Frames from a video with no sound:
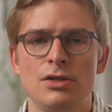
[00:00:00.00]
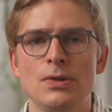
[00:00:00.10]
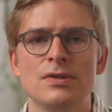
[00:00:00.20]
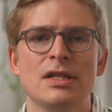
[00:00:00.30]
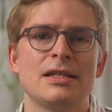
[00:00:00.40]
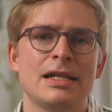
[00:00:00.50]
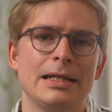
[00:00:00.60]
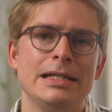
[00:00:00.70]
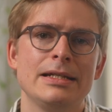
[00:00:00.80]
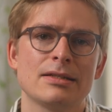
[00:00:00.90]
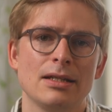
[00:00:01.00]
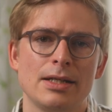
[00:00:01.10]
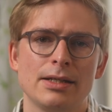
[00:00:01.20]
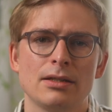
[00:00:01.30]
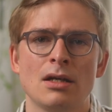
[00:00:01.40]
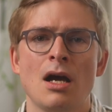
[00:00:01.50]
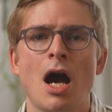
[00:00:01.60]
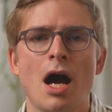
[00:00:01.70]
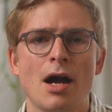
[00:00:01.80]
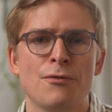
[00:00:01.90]
using techniques like
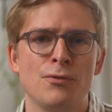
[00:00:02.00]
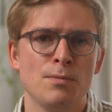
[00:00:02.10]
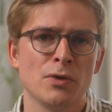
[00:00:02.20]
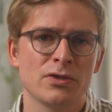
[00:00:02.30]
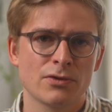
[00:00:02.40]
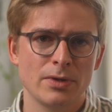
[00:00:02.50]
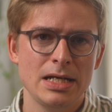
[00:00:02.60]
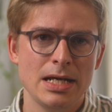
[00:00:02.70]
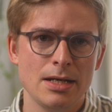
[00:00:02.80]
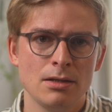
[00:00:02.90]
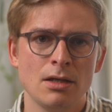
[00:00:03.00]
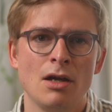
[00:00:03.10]
high-throughput screening,